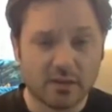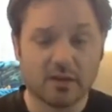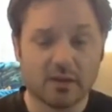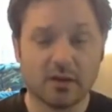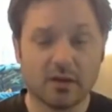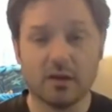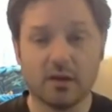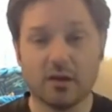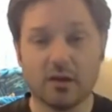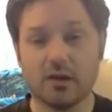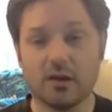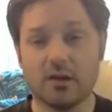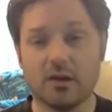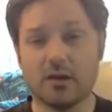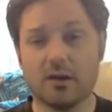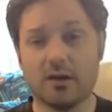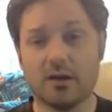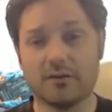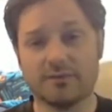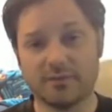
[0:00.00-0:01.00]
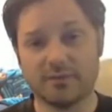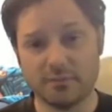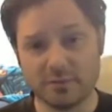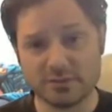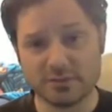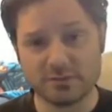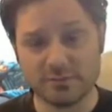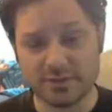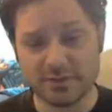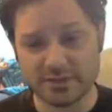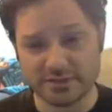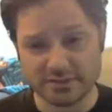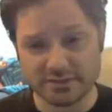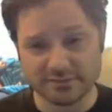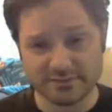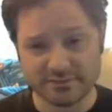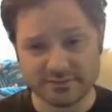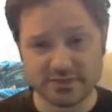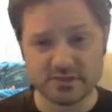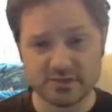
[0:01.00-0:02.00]
Wow. I've seen bits and
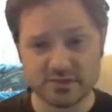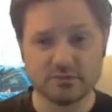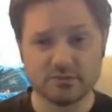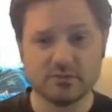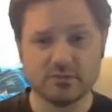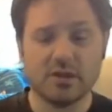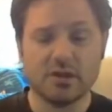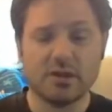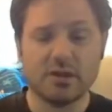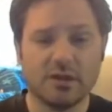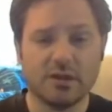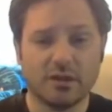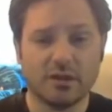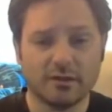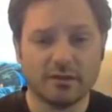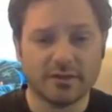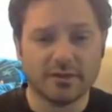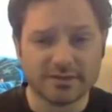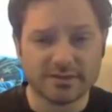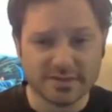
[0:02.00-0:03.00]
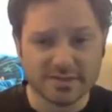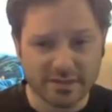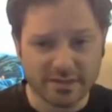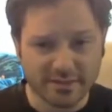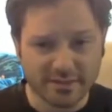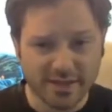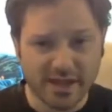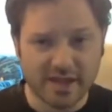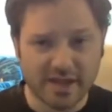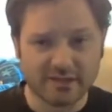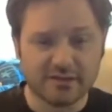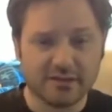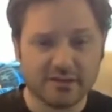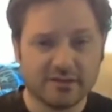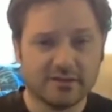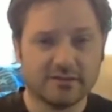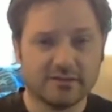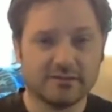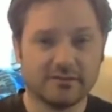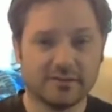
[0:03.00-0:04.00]
pieces of Steel. Things like that.
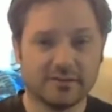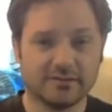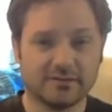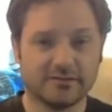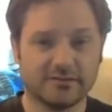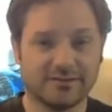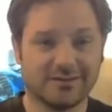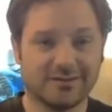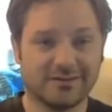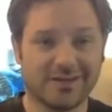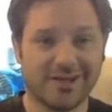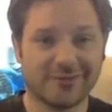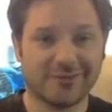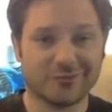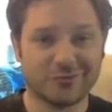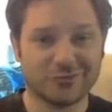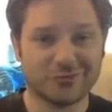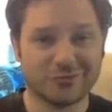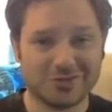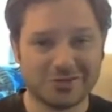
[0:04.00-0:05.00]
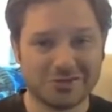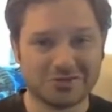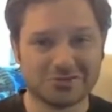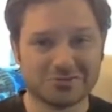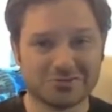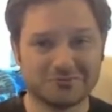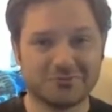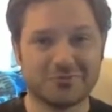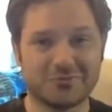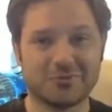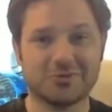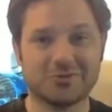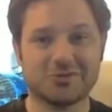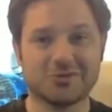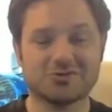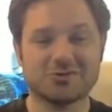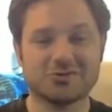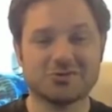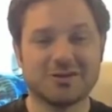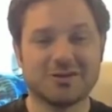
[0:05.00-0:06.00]
After seeing some
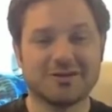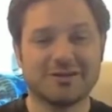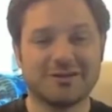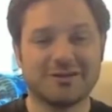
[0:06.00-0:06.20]
footage,